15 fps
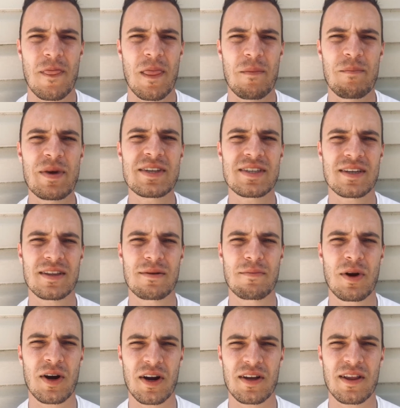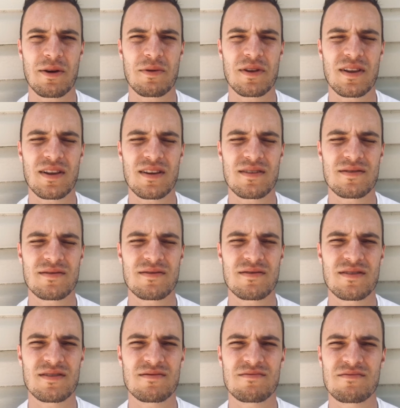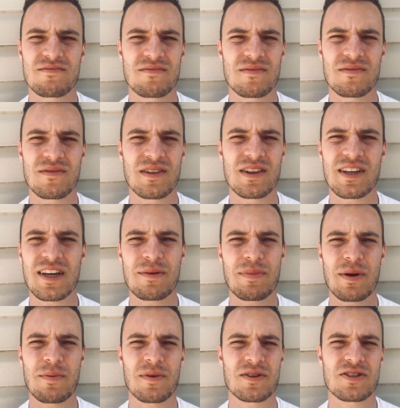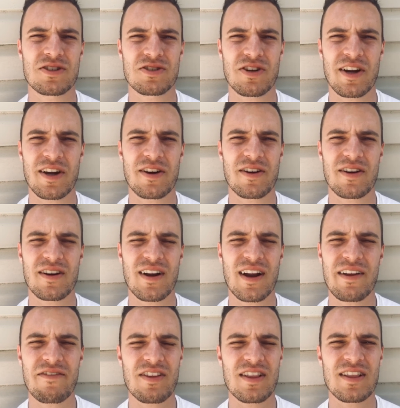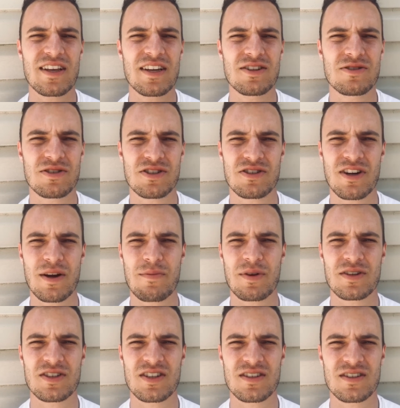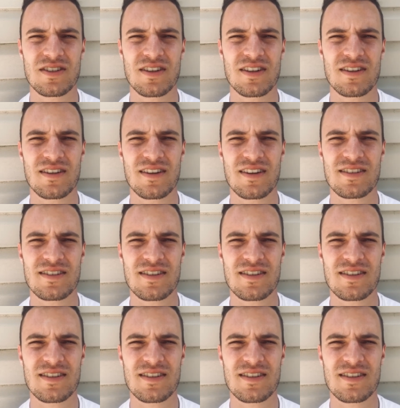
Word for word: missing the mark that would lead people astray, or not even lead you astray, but to is